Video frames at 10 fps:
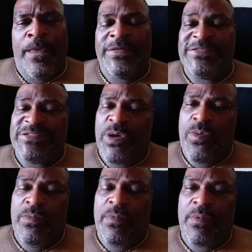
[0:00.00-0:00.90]

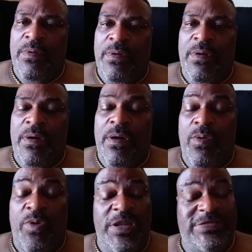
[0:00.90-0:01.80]
So
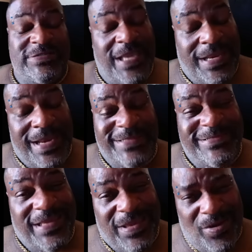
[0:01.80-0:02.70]
when he said it, I
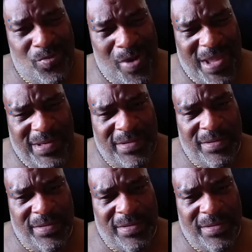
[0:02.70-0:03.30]
said, cuz, what?